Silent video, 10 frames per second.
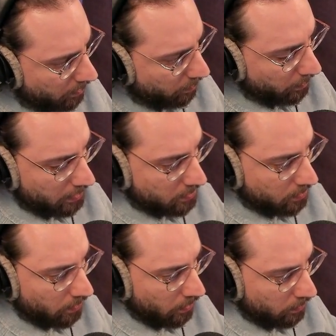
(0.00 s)
week
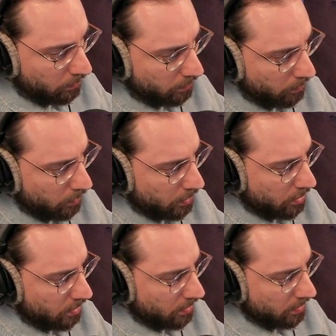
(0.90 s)
0,
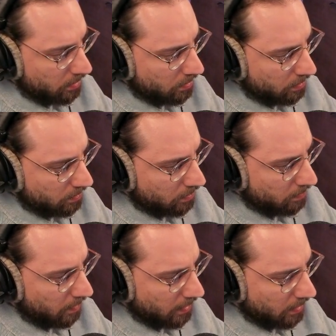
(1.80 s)
which is
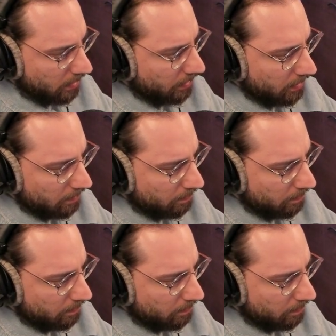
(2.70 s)
basically